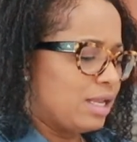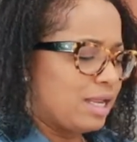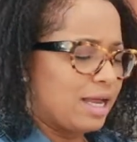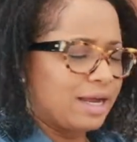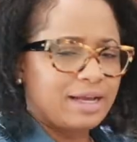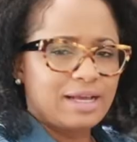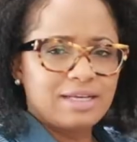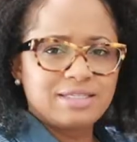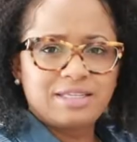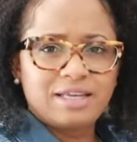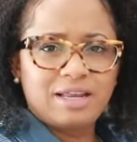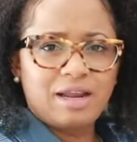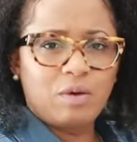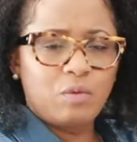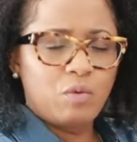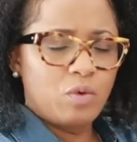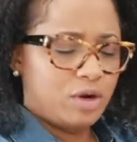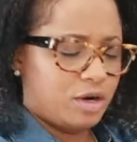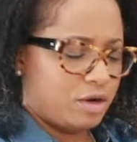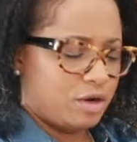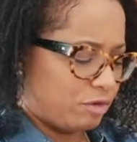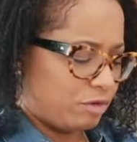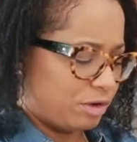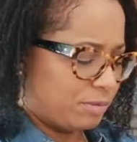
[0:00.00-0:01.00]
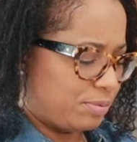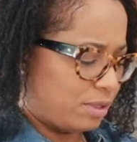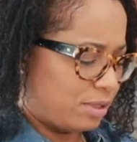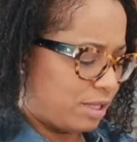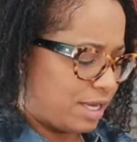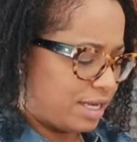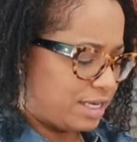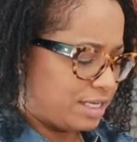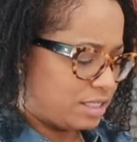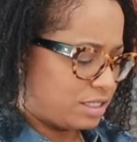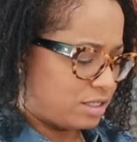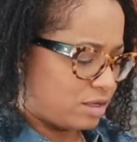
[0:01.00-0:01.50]
like I said, I want to
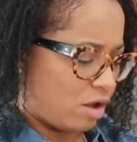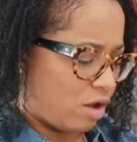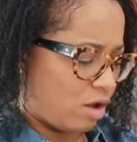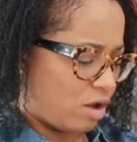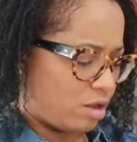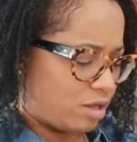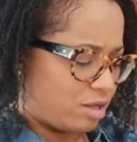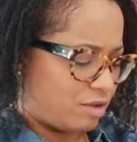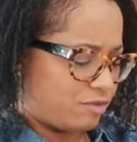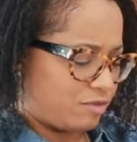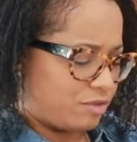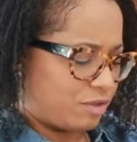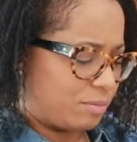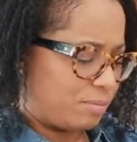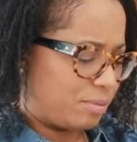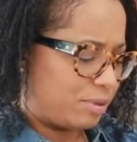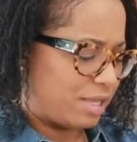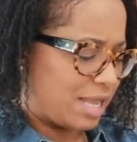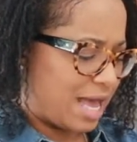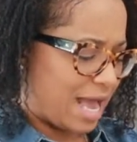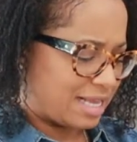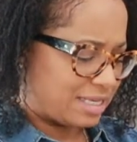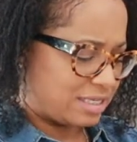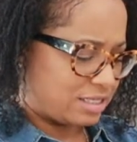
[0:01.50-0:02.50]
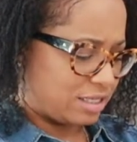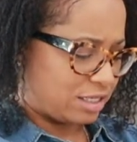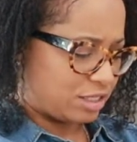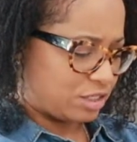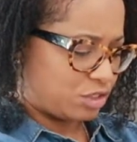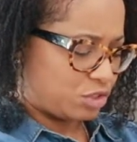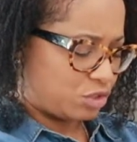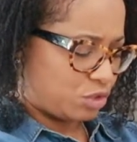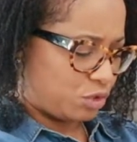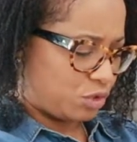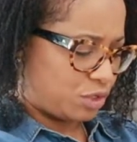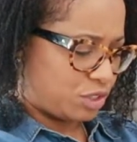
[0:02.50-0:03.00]
replace all of the plastic
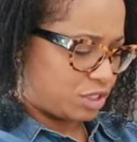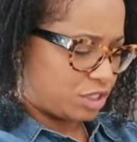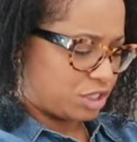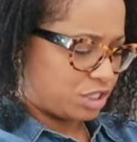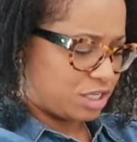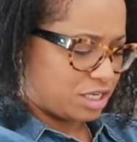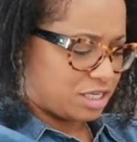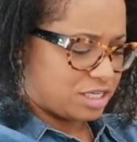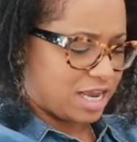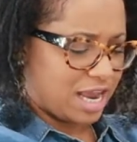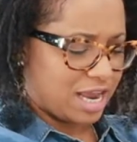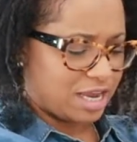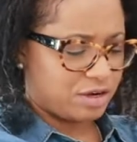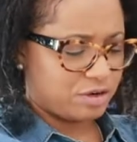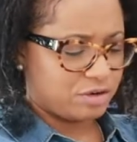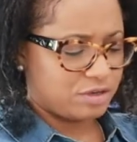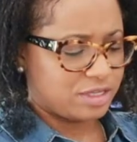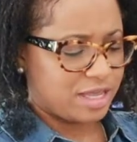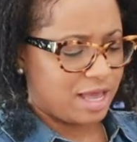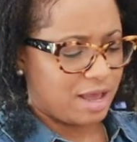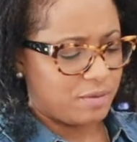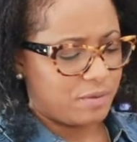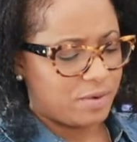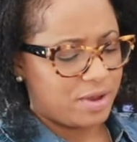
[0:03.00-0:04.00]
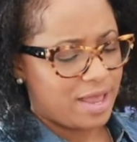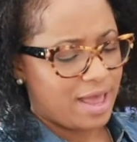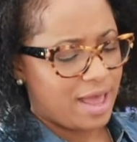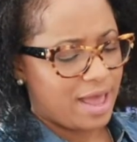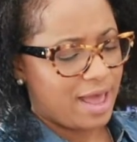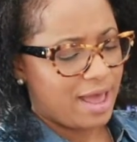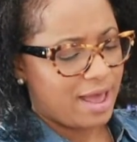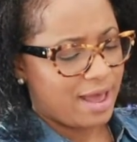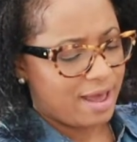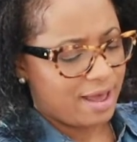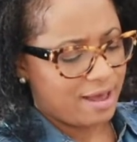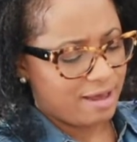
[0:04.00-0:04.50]
storage containers that we
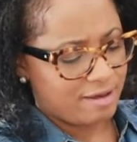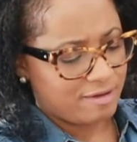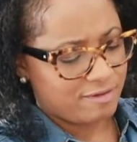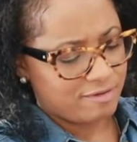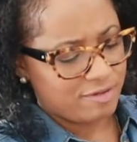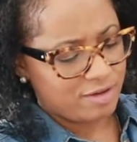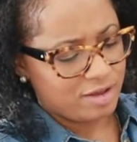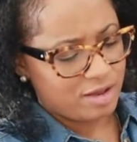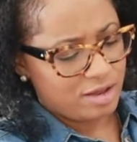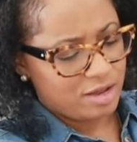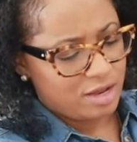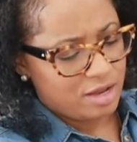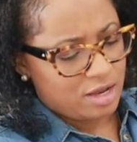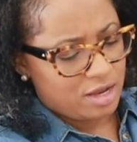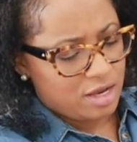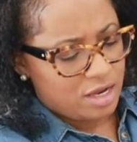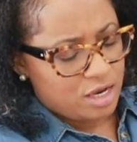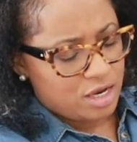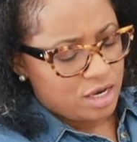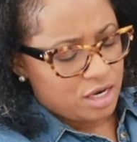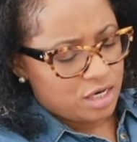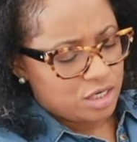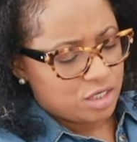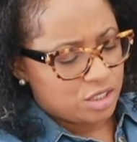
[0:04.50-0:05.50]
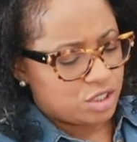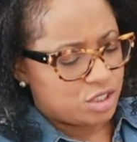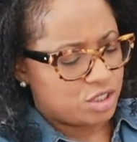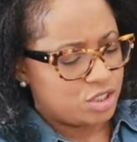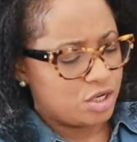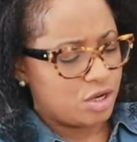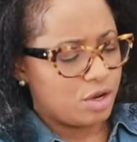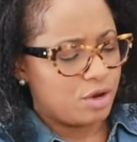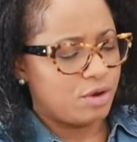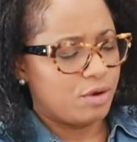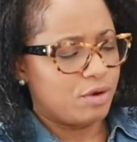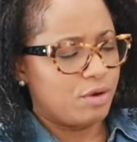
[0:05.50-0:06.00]
have.
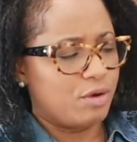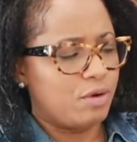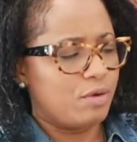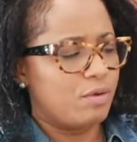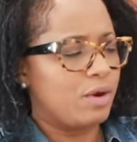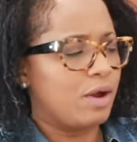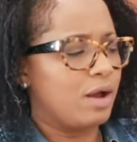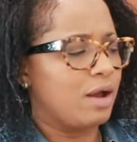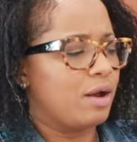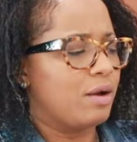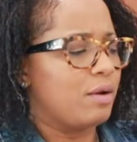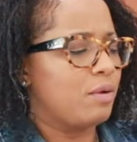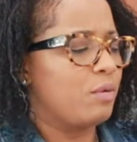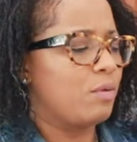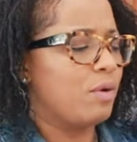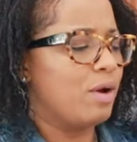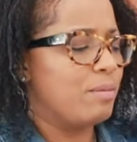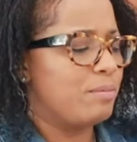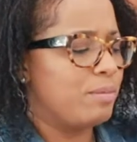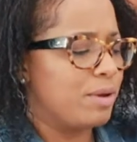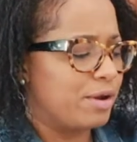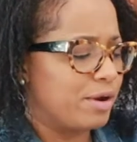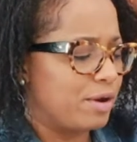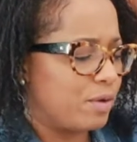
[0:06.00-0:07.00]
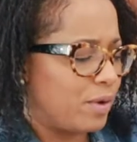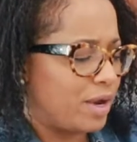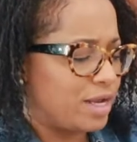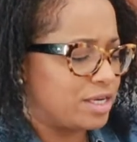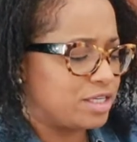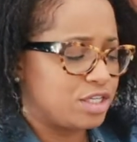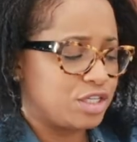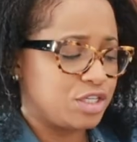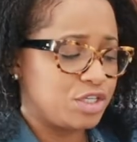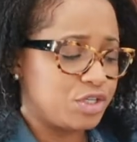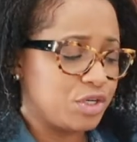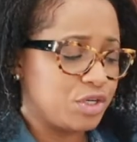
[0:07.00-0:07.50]
So what better way
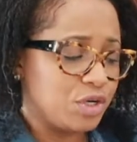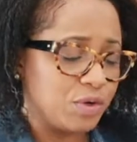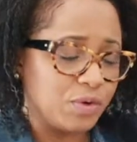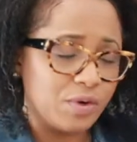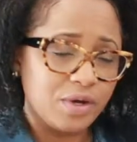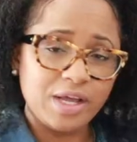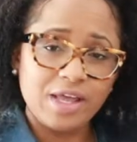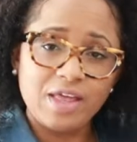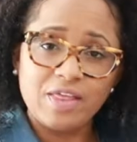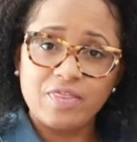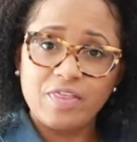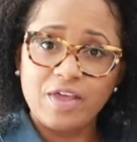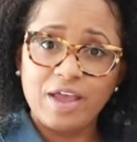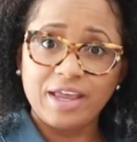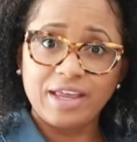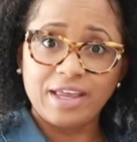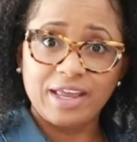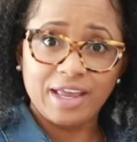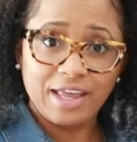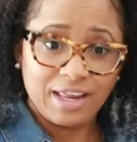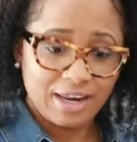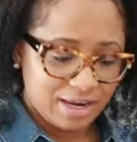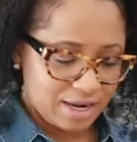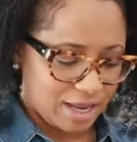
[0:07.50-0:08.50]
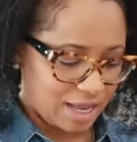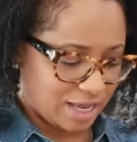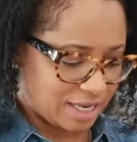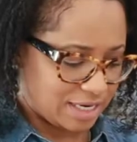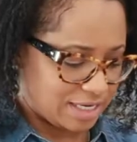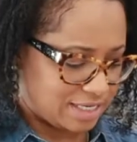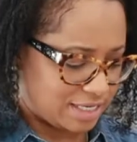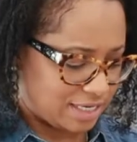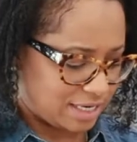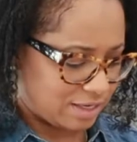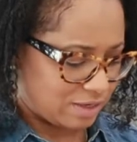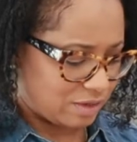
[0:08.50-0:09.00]
to do it than getting
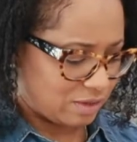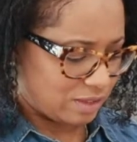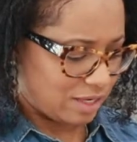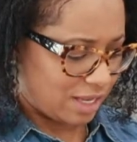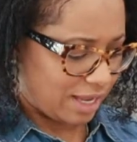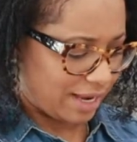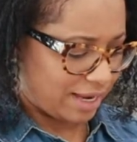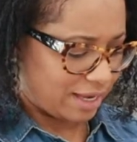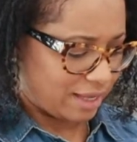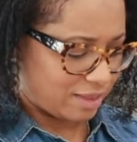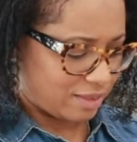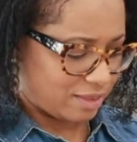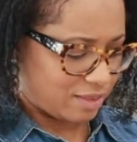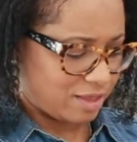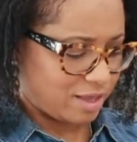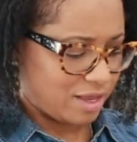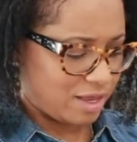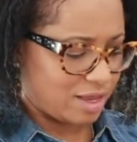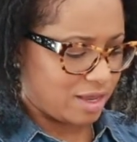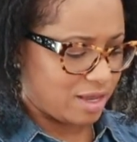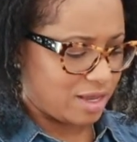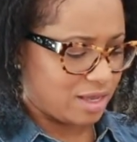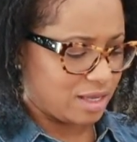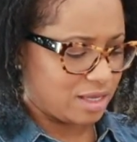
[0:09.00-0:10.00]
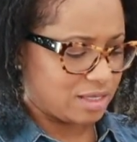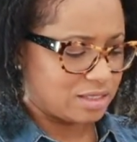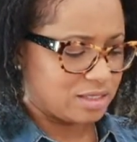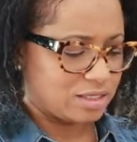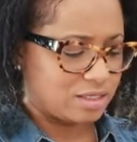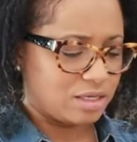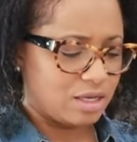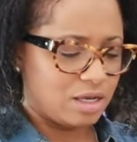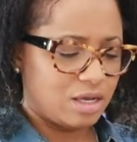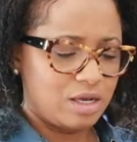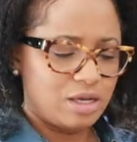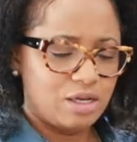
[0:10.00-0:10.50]
a deal like
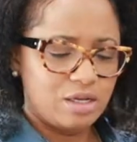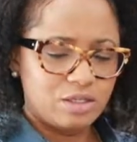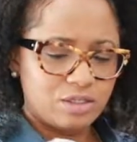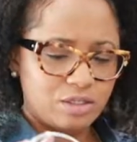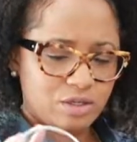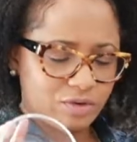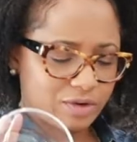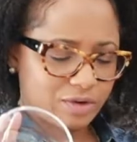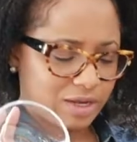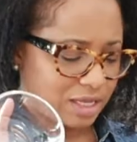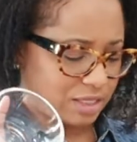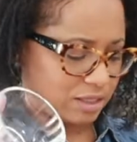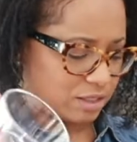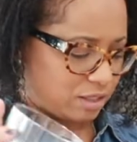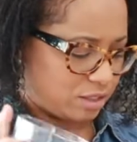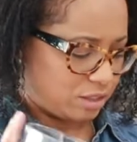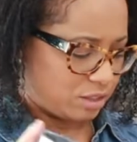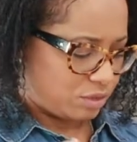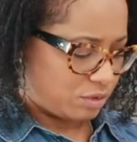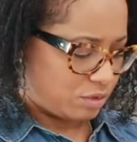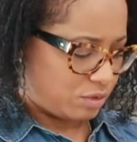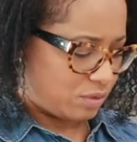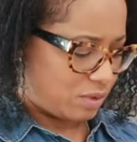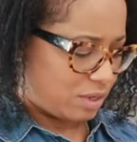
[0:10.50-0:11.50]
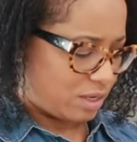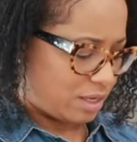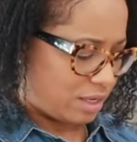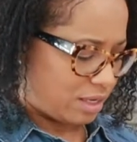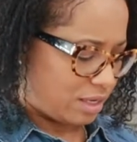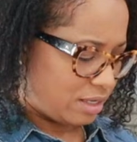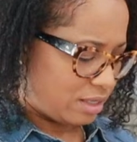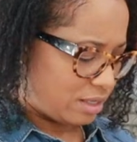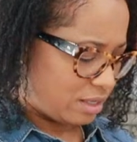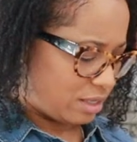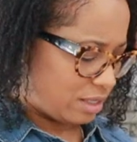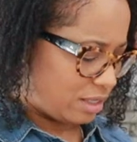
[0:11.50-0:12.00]
this? So I got the little
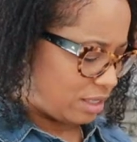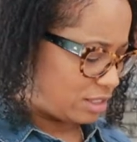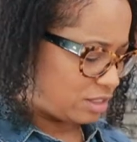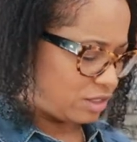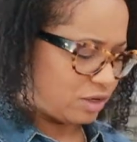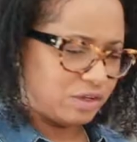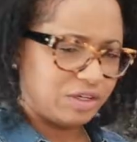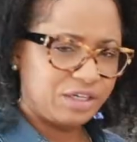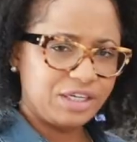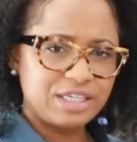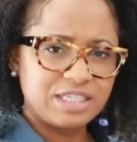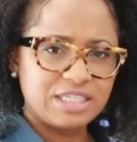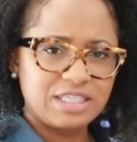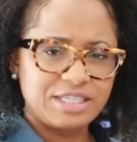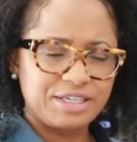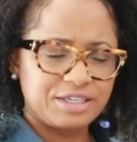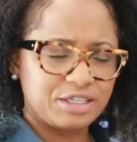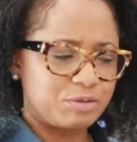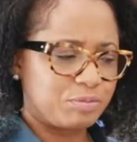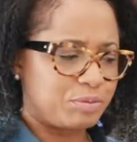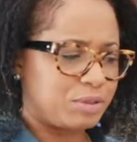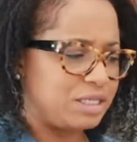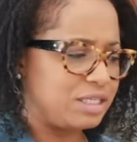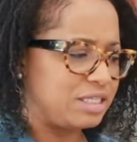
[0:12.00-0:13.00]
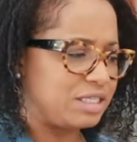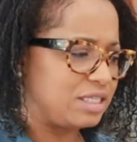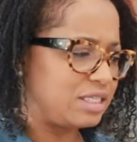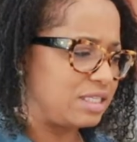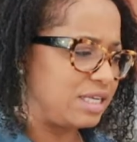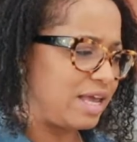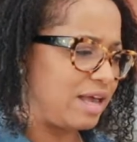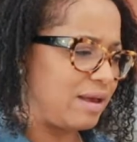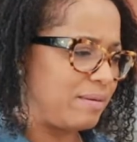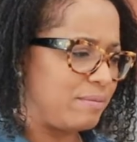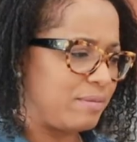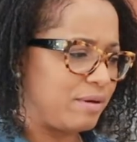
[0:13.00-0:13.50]
one. It's only a 6-piece
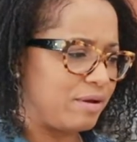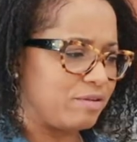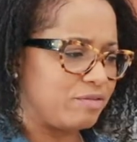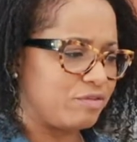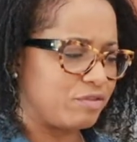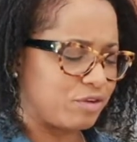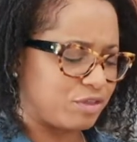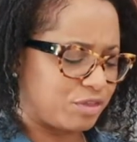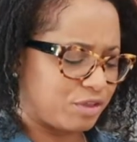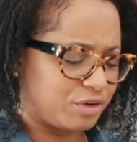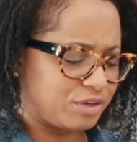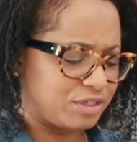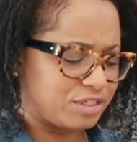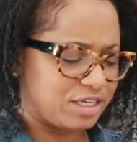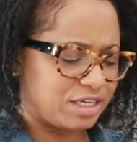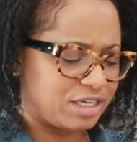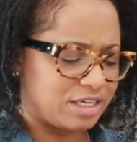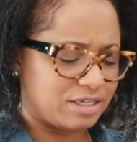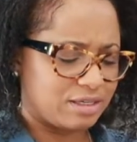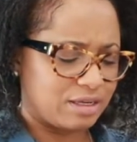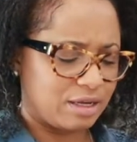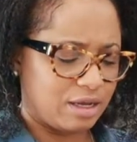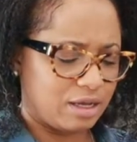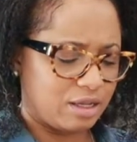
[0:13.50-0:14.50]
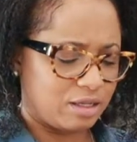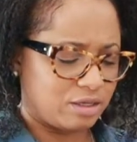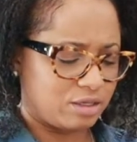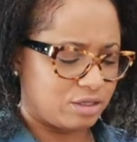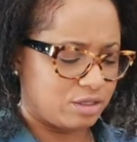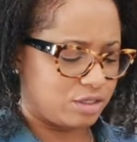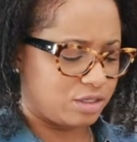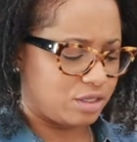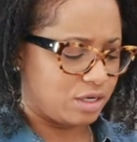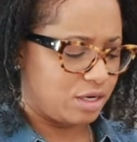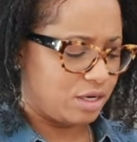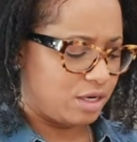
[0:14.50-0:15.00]
set, but for
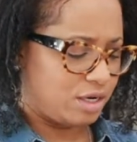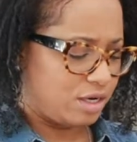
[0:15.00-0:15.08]
$13,